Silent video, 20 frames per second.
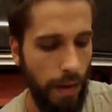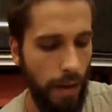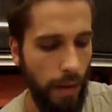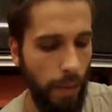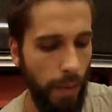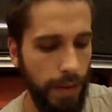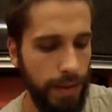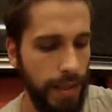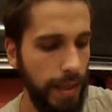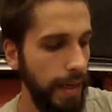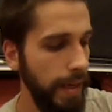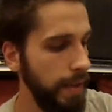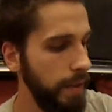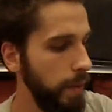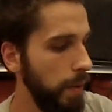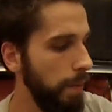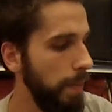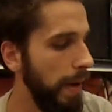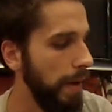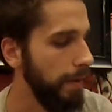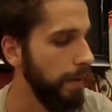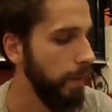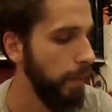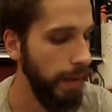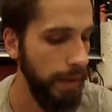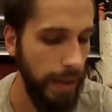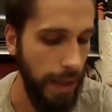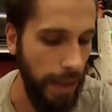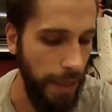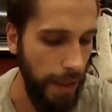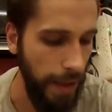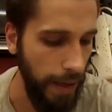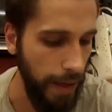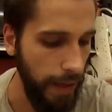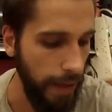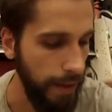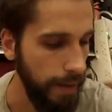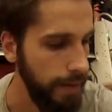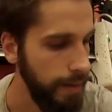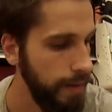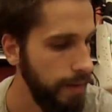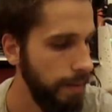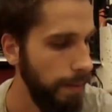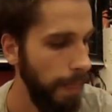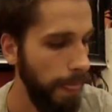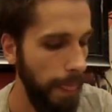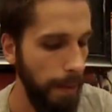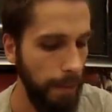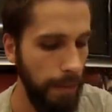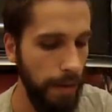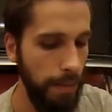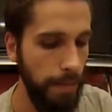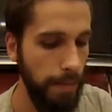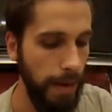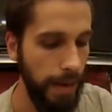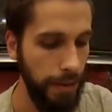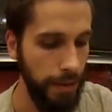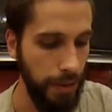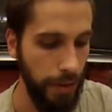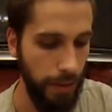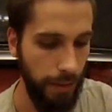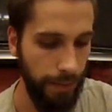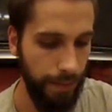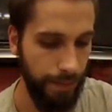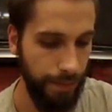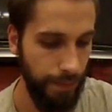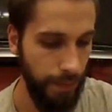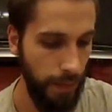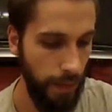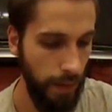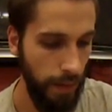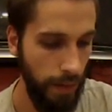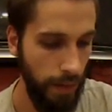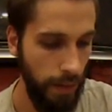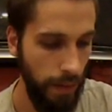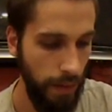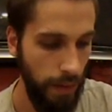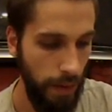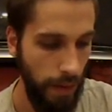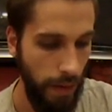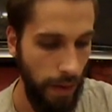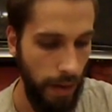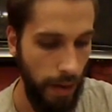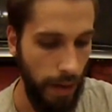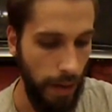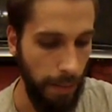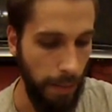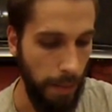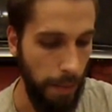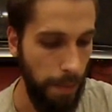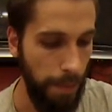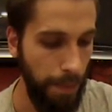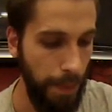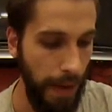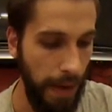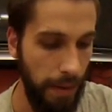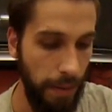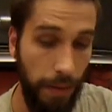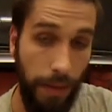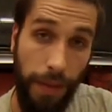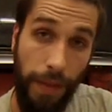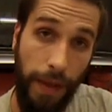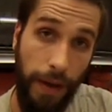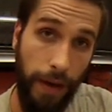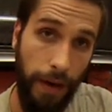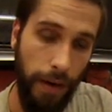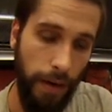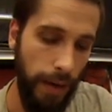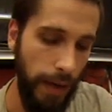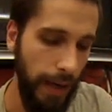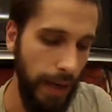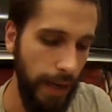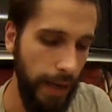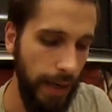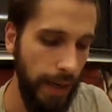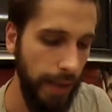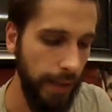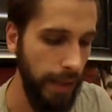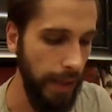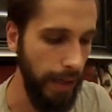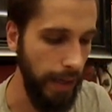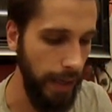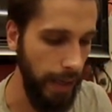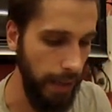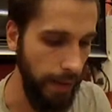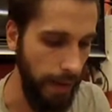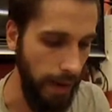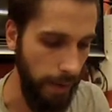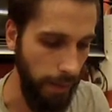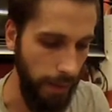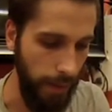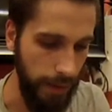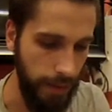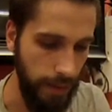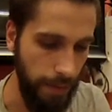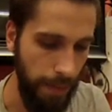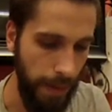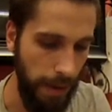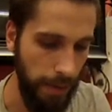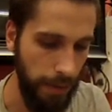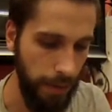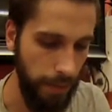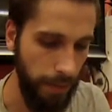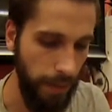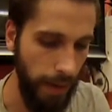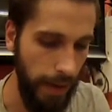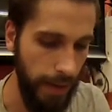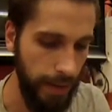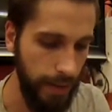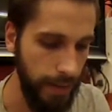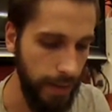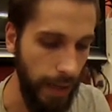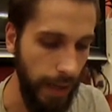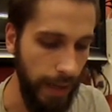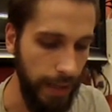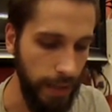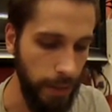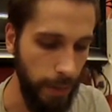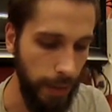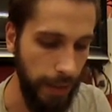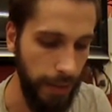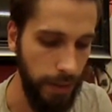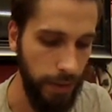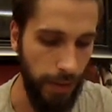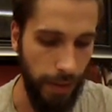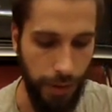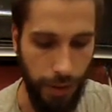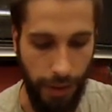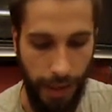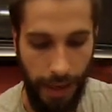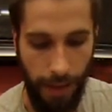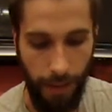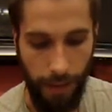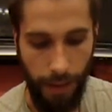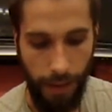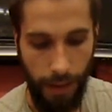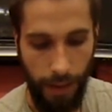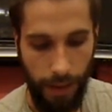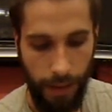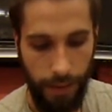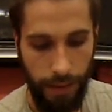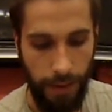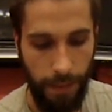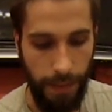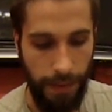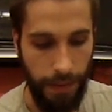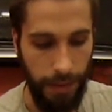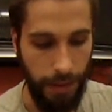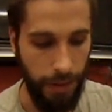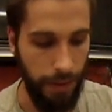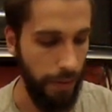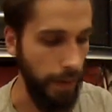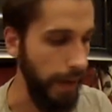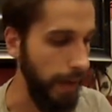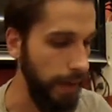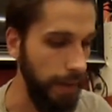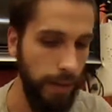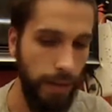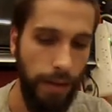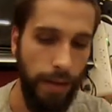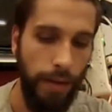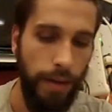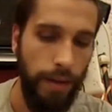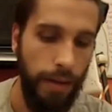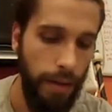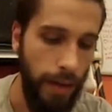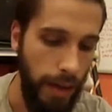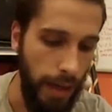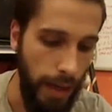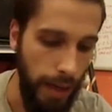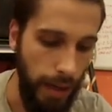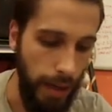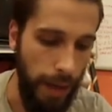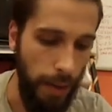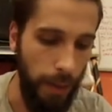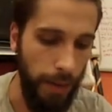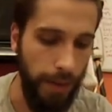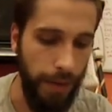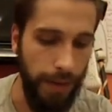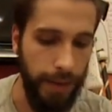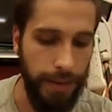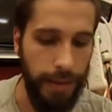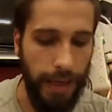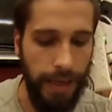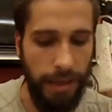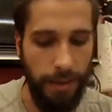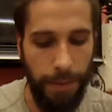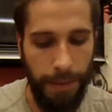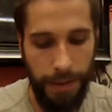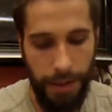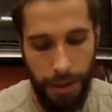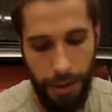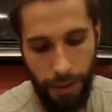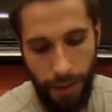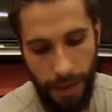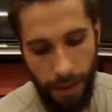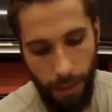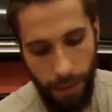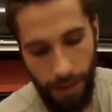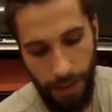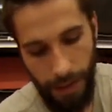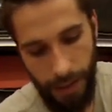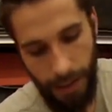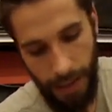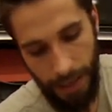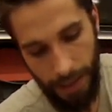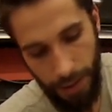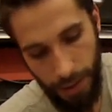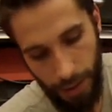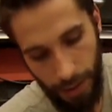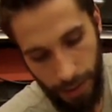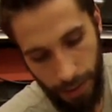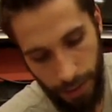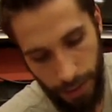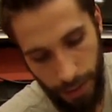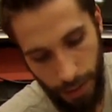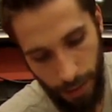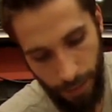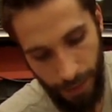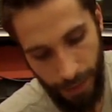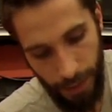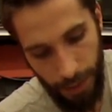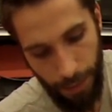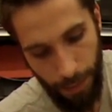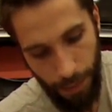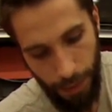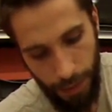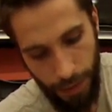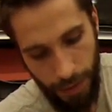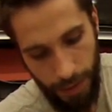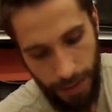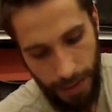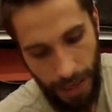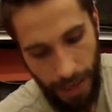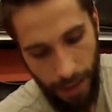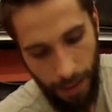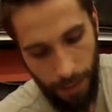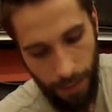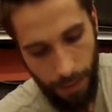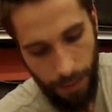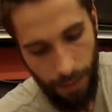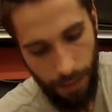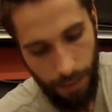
And once I get to about the width I think it is, I'm going to measure. And I'm about there. I kind of got lucky on that one. It's about the right size when I stretch it out to be straight. I want this side to be straight where the connection is, so if I just push this out